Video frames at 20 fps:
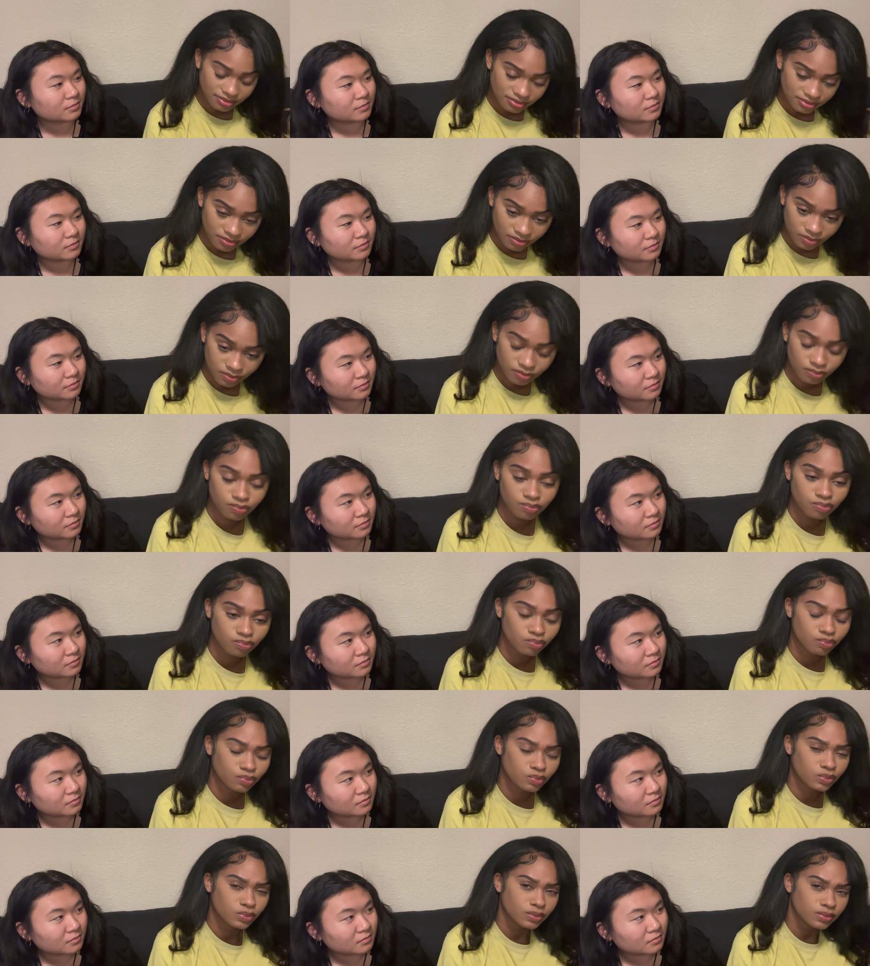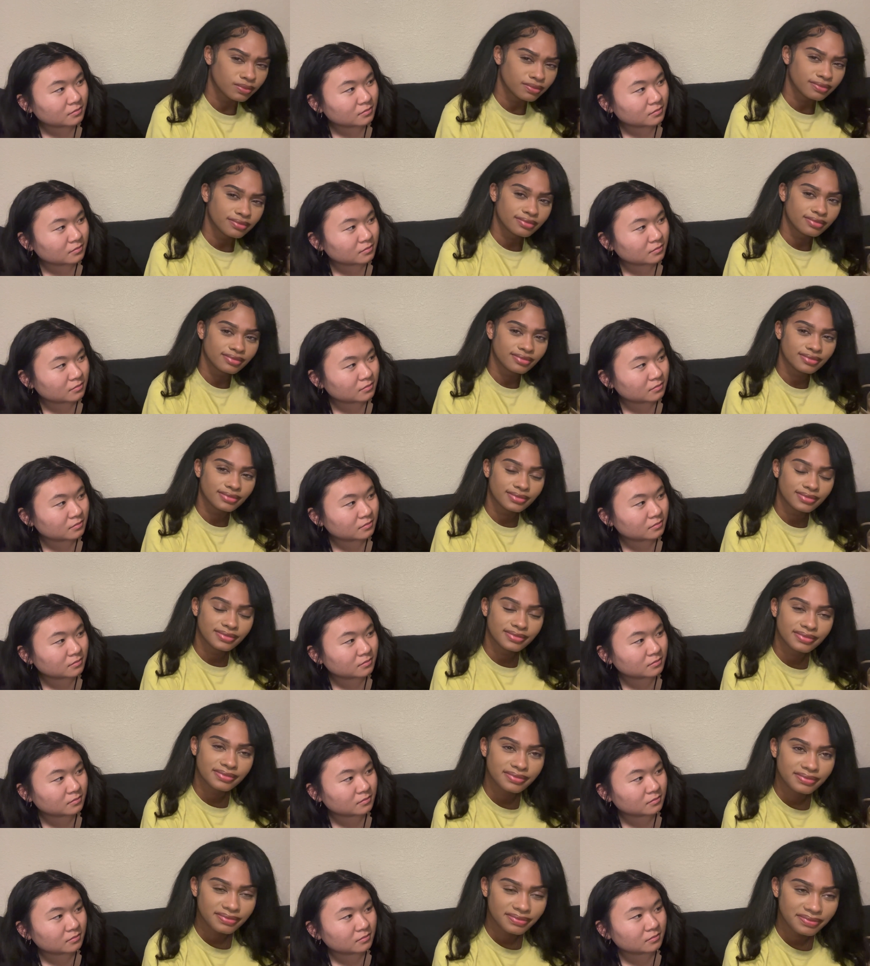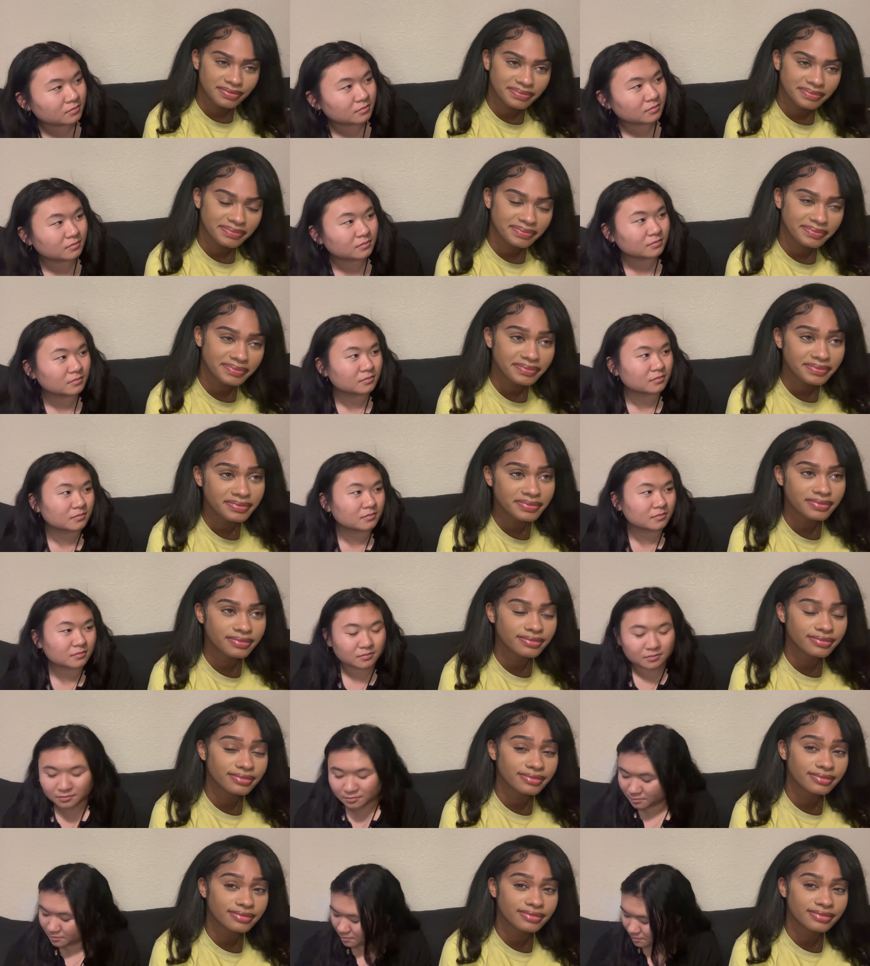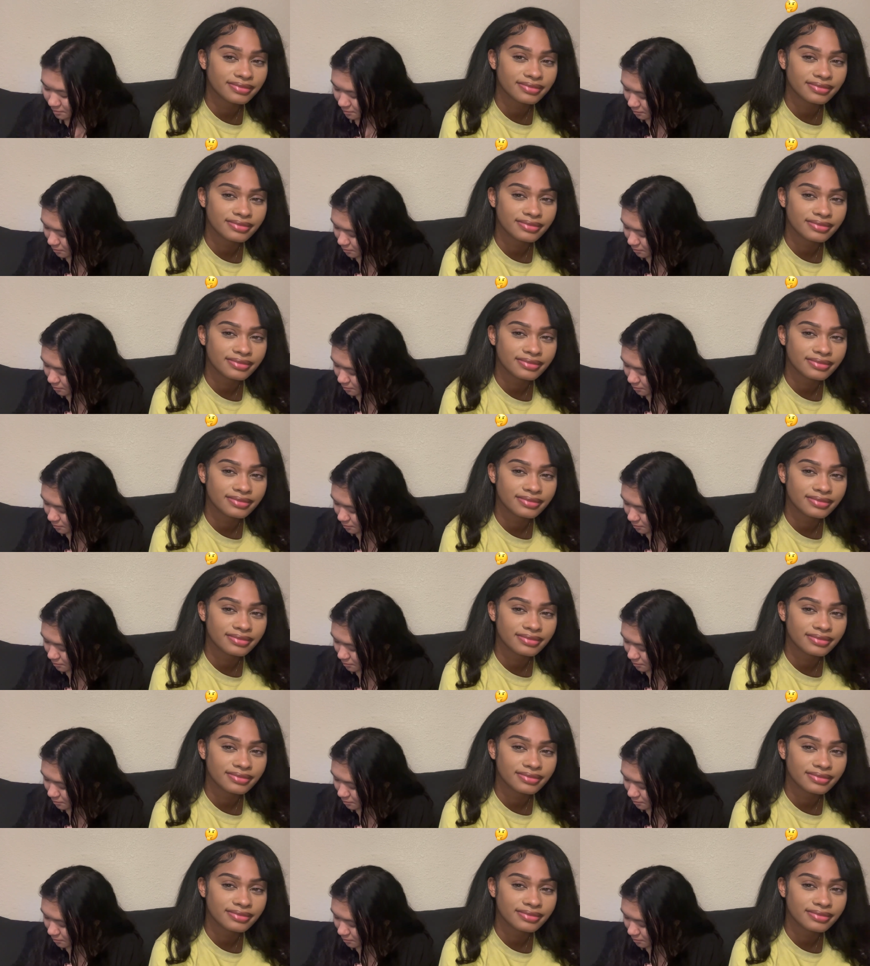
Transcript: (no one is talking)